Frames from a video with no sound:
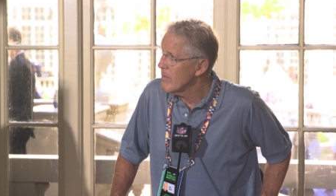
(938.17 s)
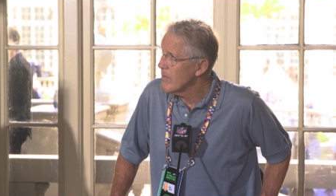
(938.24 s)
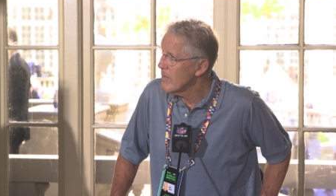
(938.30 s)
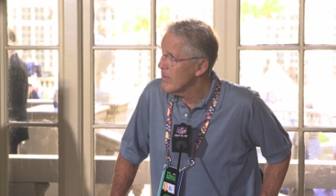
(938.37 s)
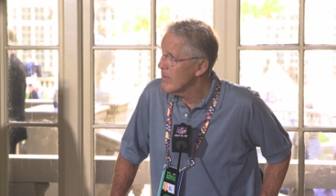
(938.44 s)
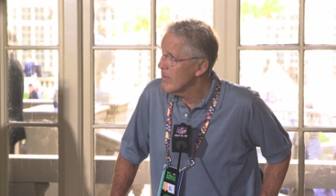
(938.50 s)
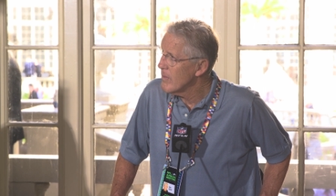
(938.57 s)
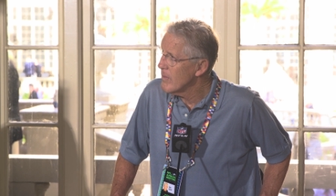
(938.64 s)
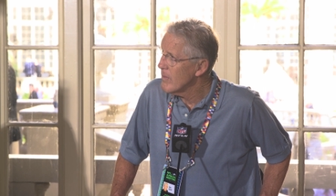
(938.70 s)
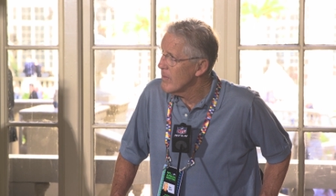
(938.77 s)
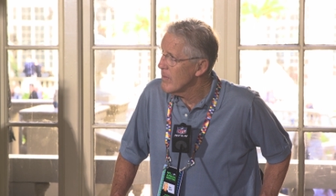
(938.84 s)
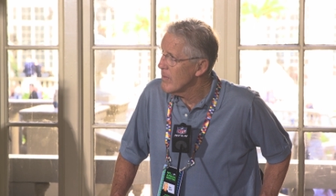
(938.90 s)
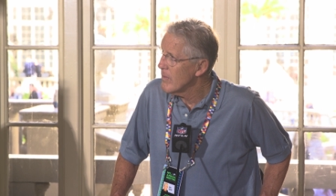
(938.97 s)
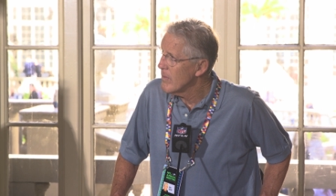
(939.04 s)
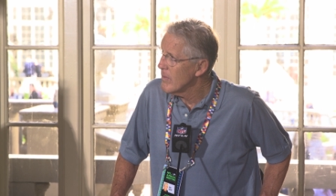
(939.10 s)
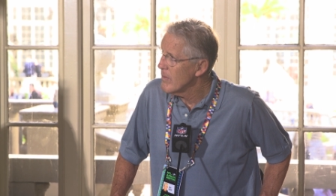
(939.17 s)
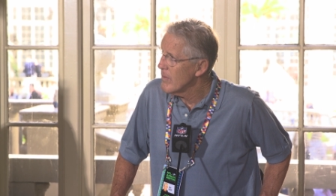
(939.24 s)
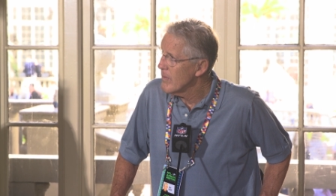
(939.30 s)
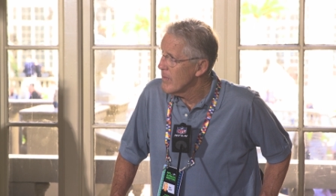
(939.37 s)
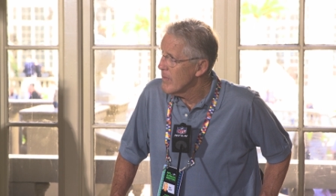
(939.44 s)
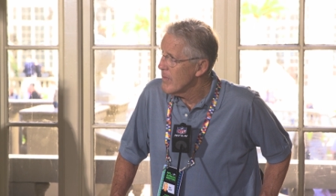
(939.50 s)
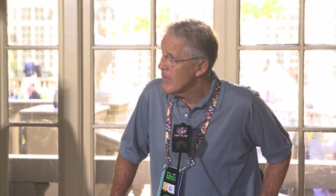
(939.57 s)
year or two, just in
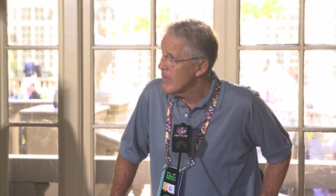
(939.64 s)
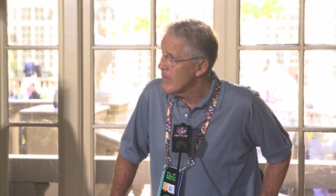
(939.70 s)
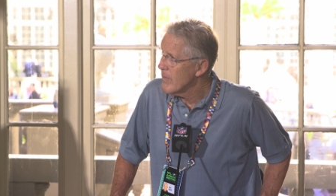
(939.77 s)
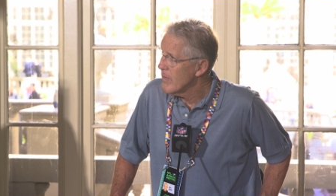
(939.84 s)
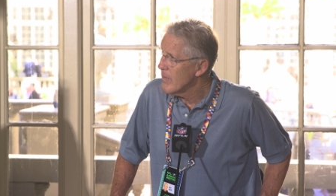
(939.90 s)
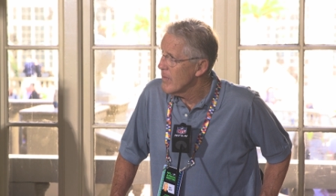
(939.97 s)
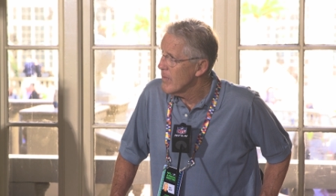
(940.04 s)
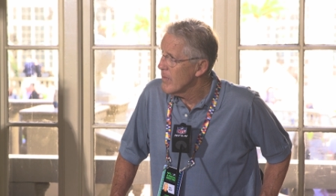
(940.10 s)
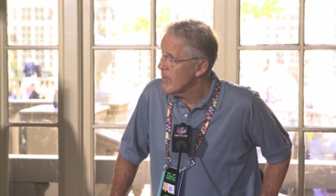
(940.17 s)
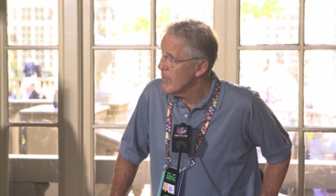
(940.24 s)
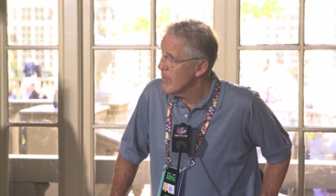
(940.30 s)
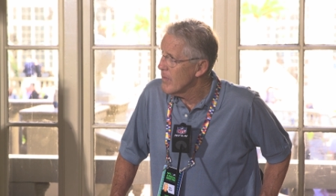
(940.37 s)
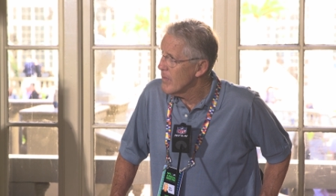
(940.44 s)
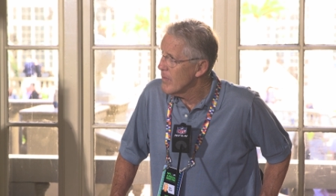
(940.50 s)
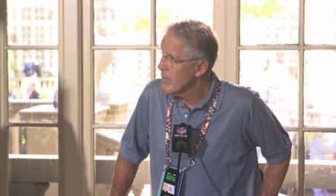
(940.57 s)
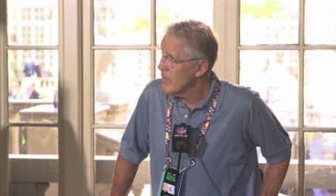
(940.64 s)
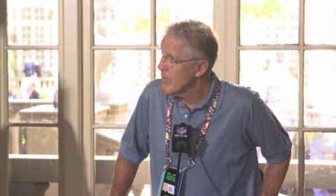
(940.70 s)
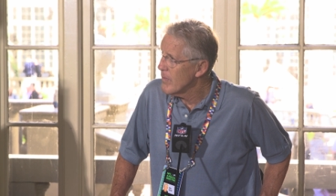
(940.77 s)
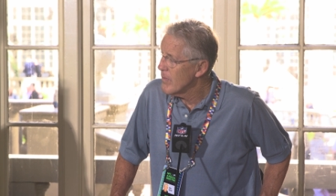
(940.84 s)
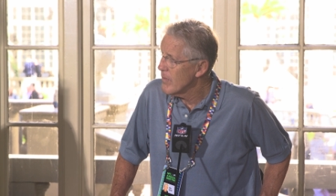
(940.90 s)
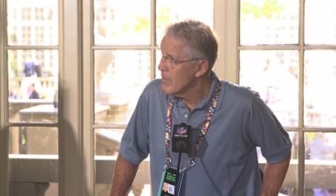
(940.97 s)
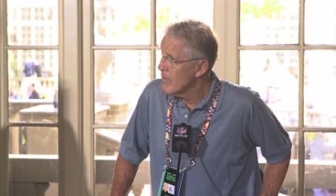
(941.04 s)
terms of and what he
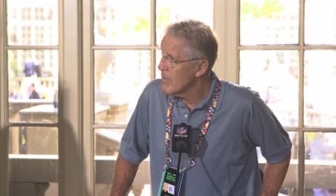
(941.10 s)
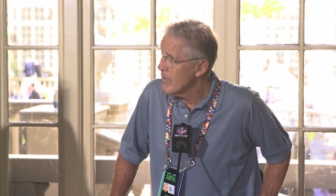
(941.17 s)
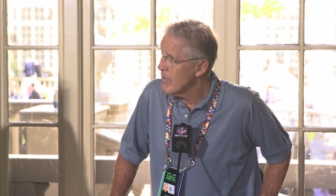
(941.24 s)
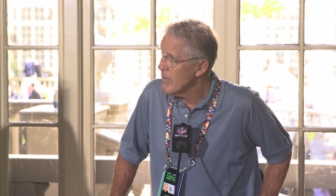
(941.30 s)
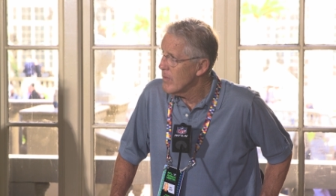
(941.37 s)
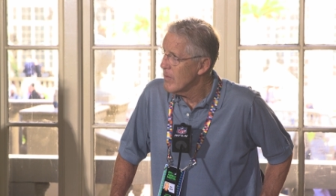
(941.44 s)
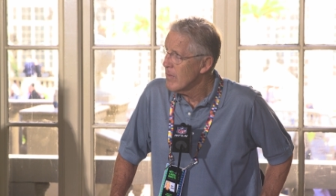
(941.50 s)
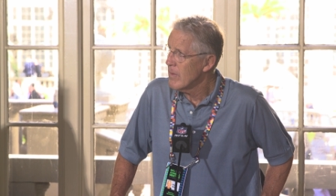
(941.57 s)
brings to the table.